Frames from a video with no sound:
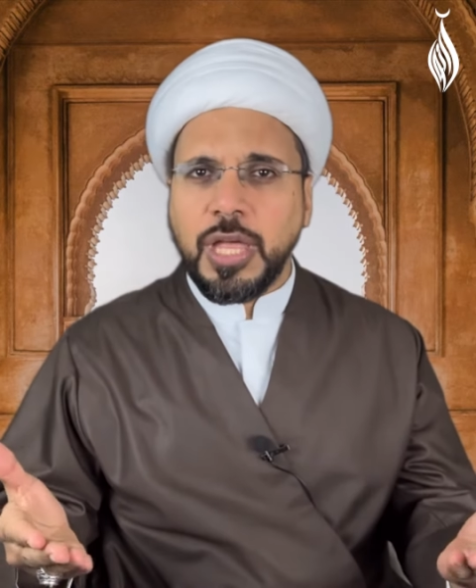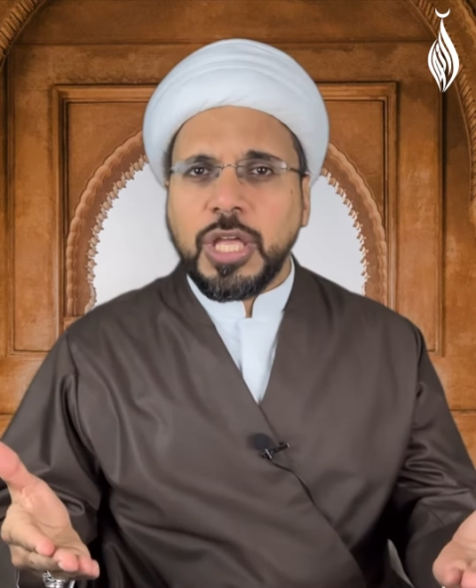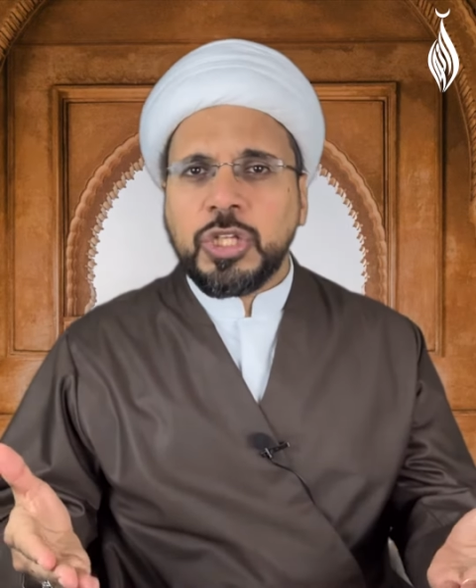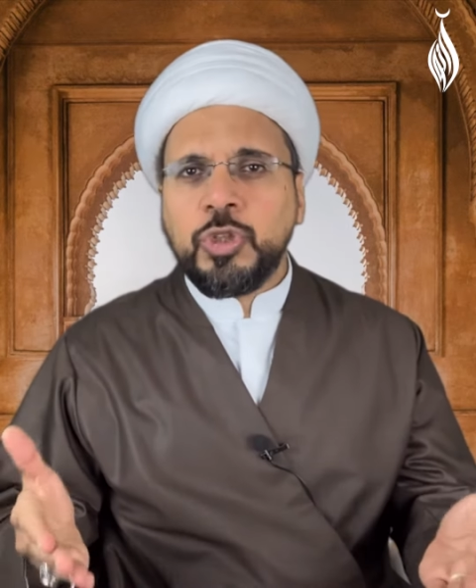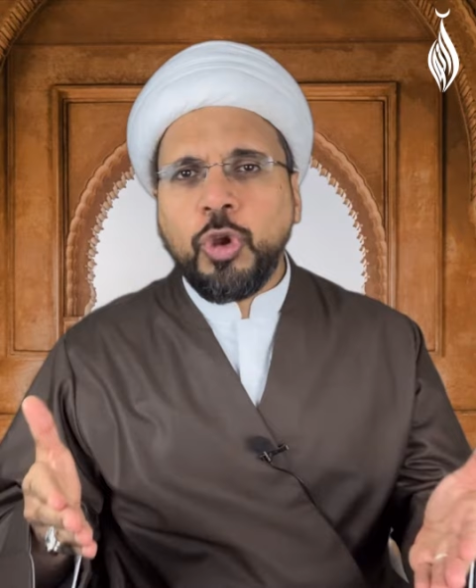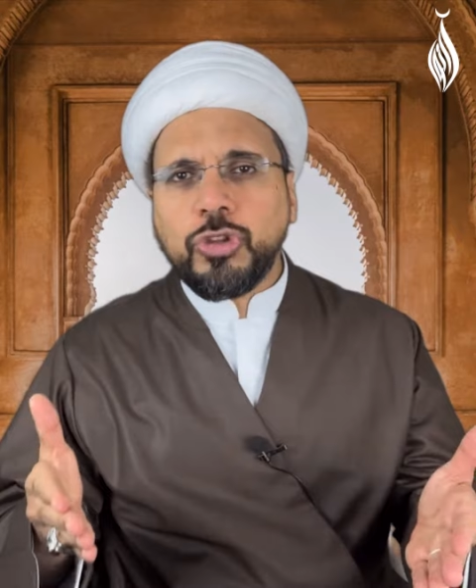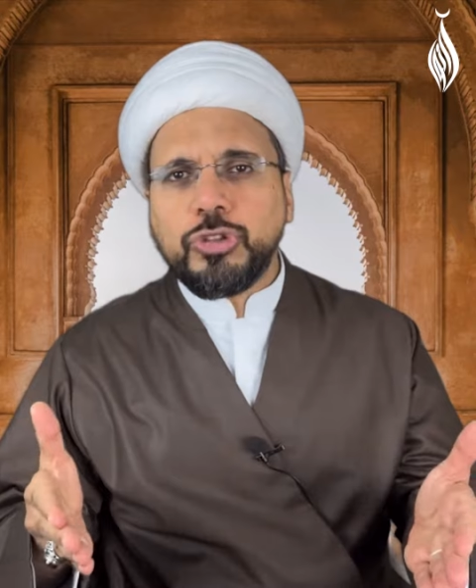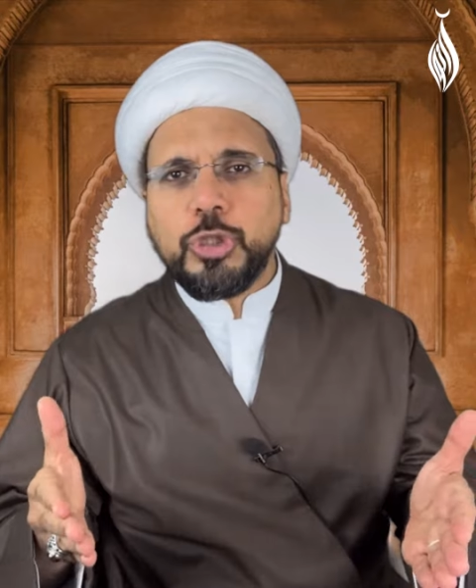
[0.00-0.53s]

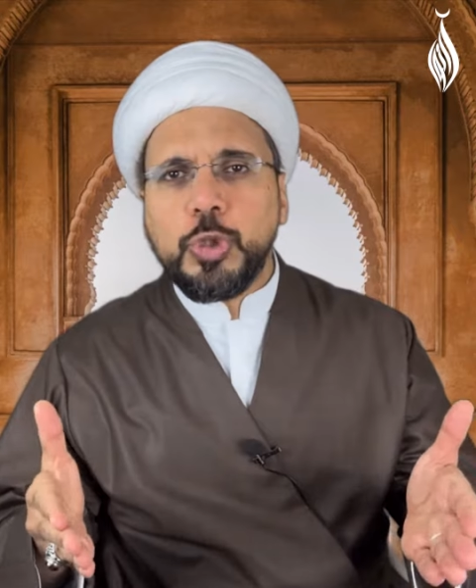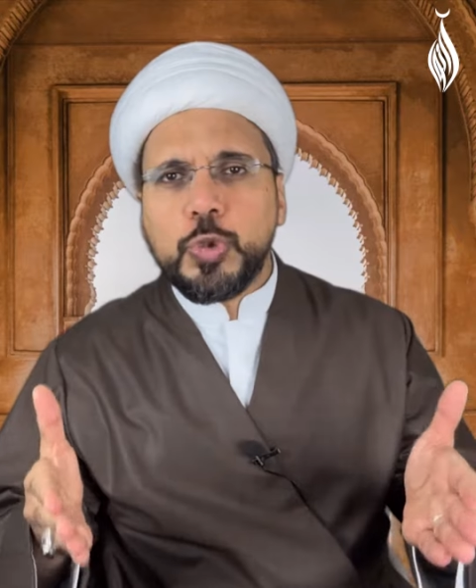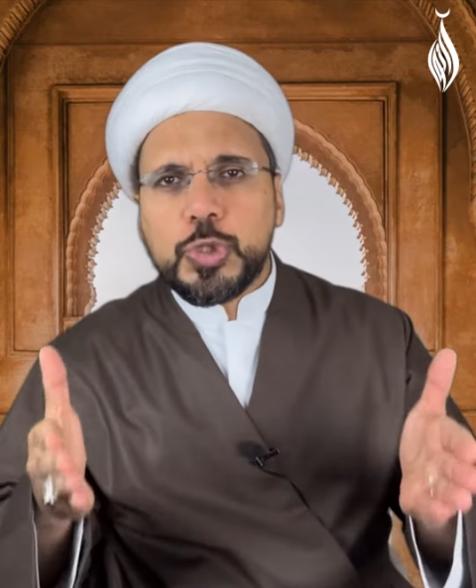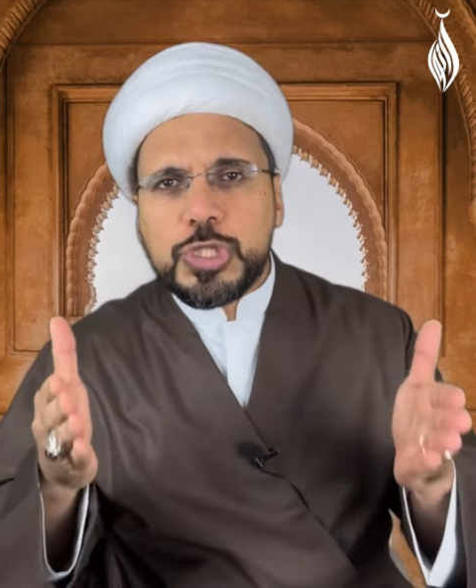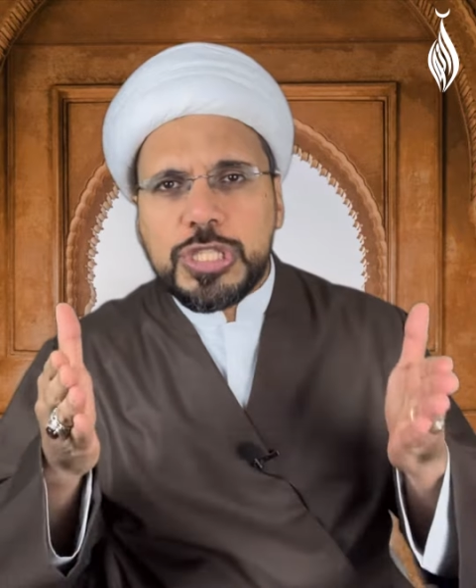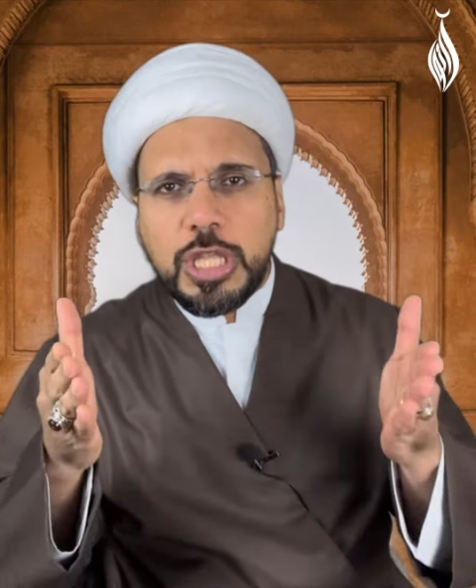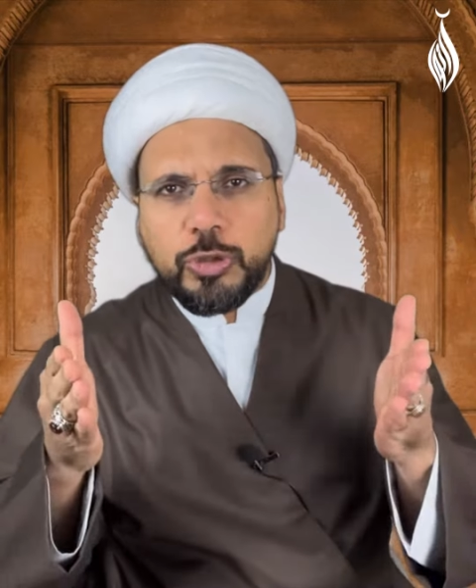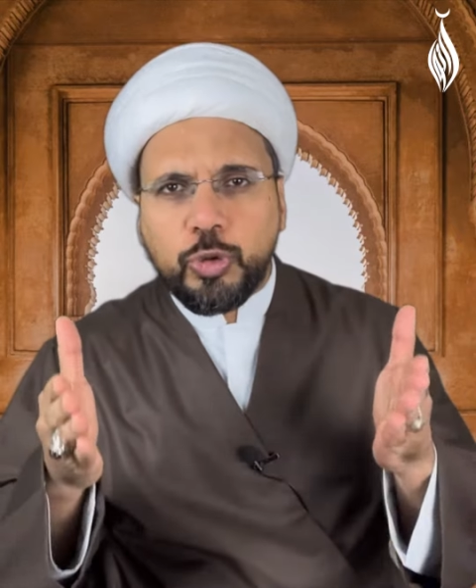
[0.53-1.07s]
not use
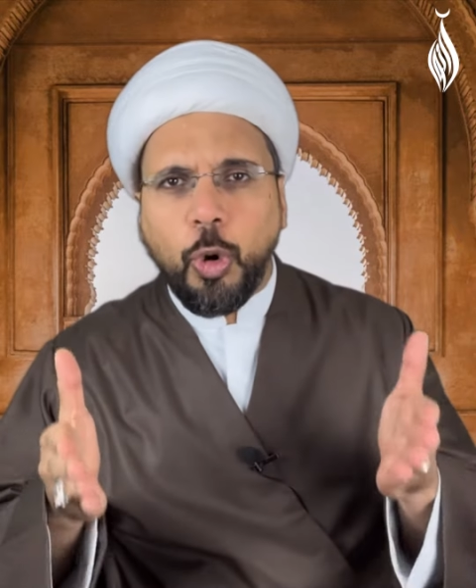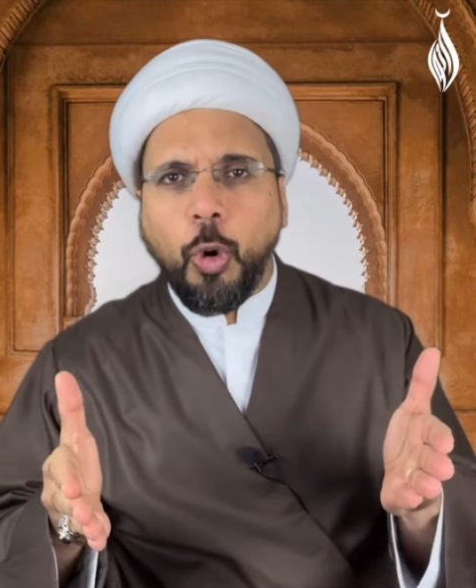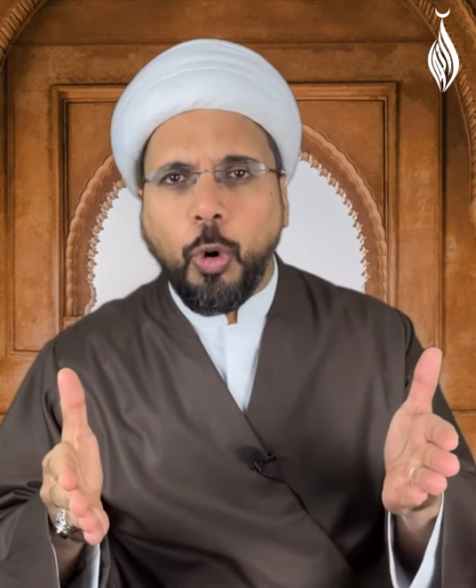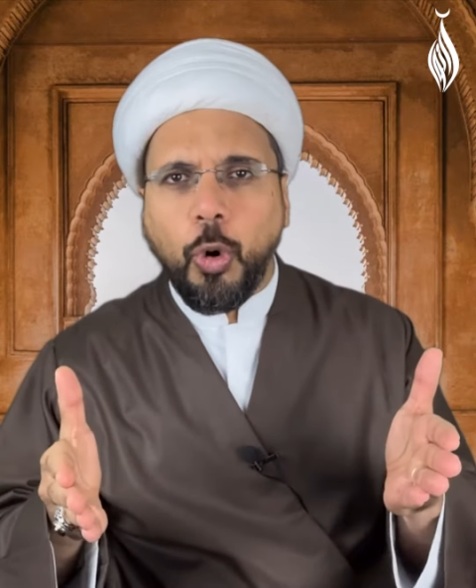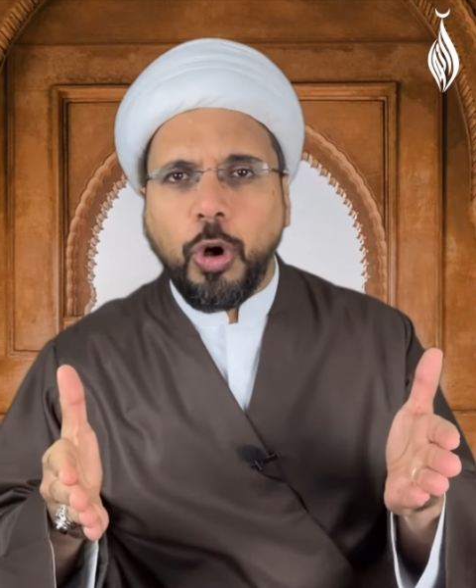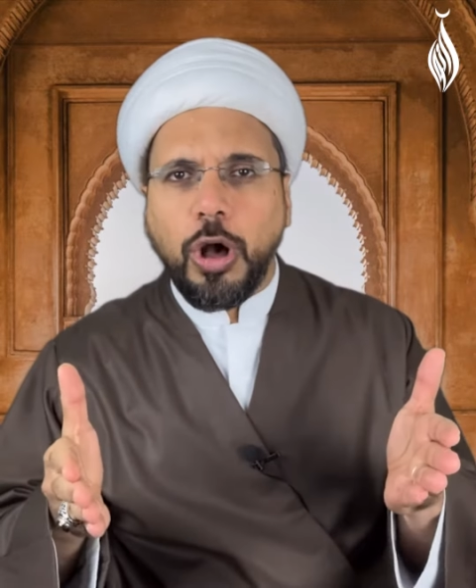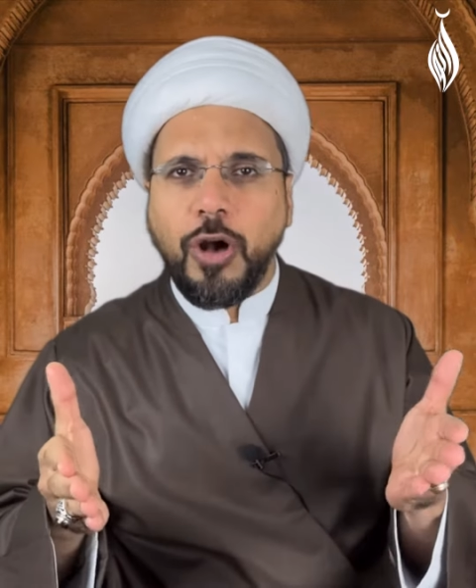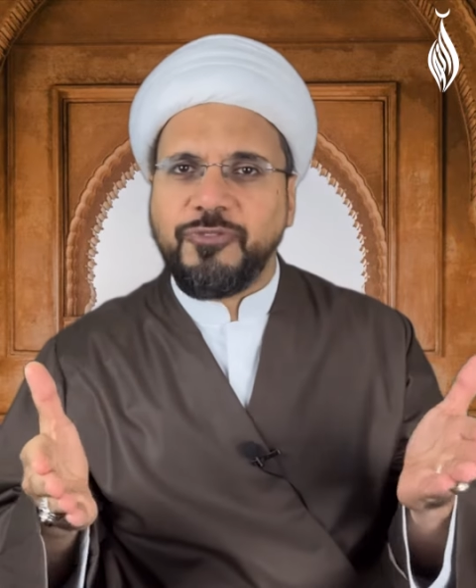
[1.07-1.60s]
the
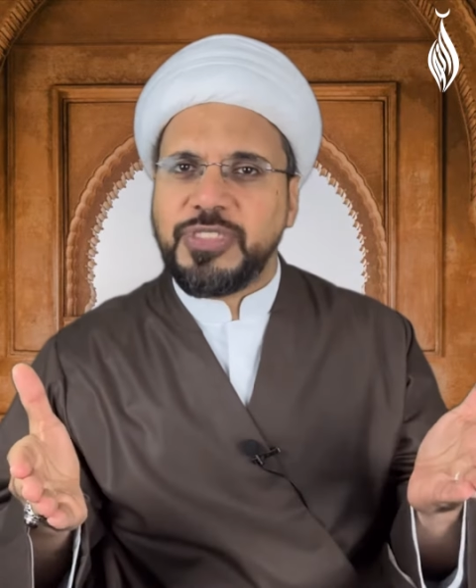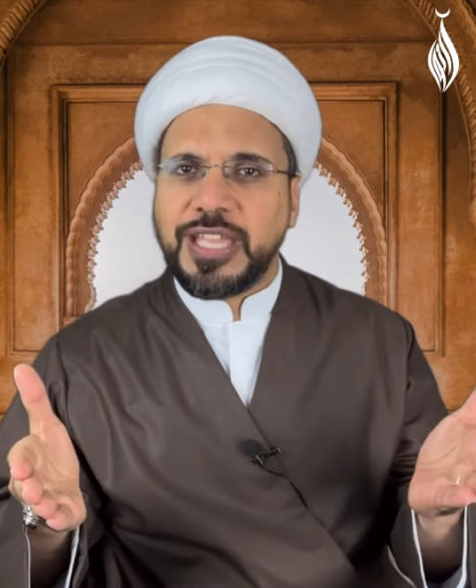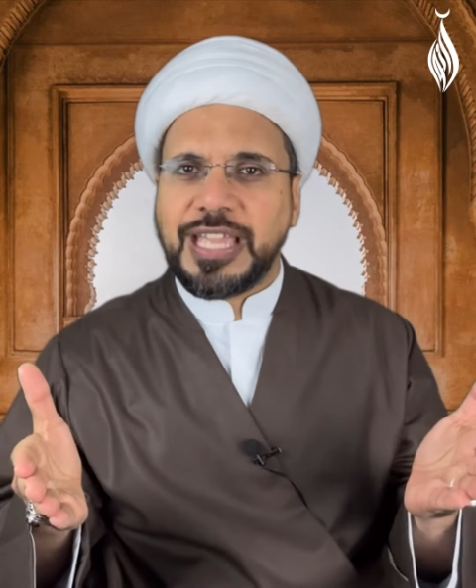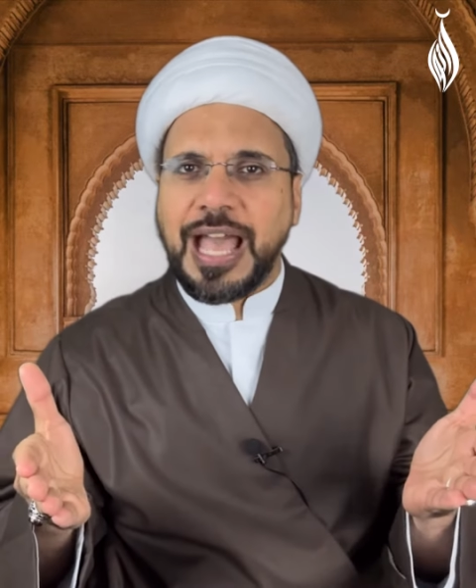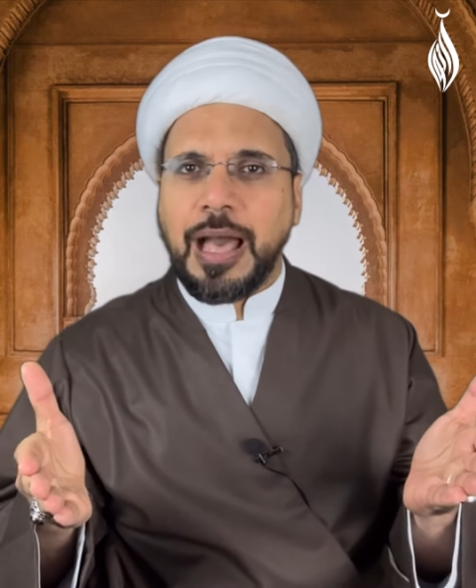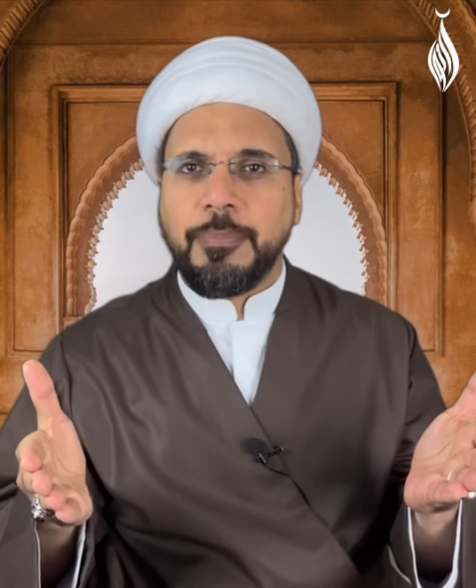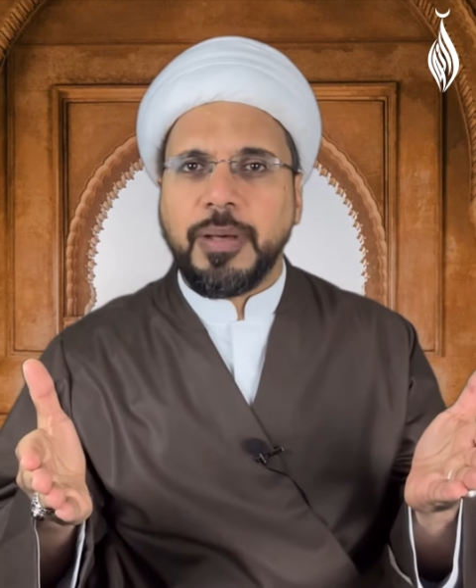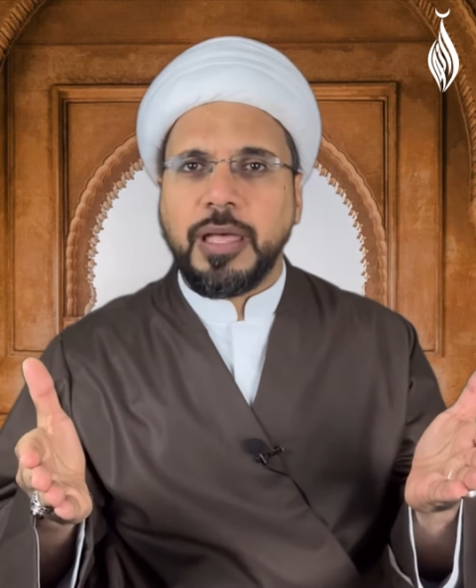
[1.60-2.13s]
door of the
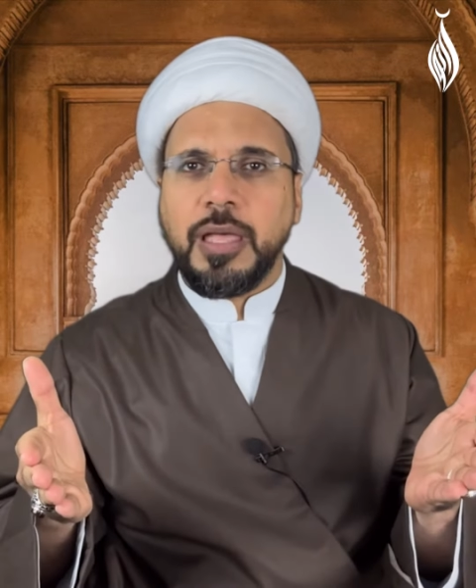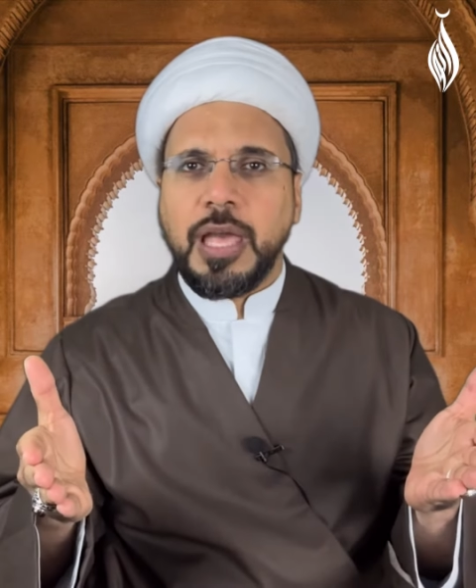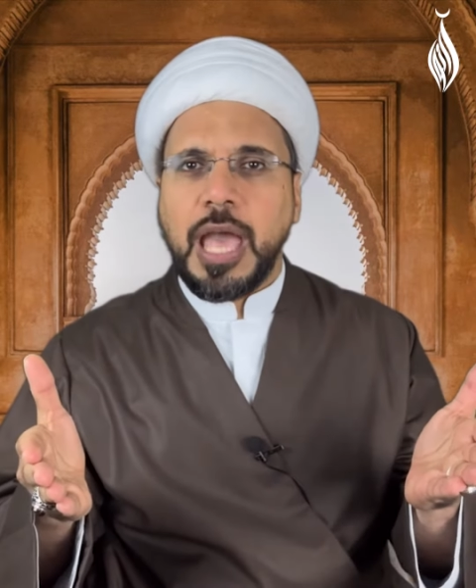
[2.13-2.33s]
Kaaba?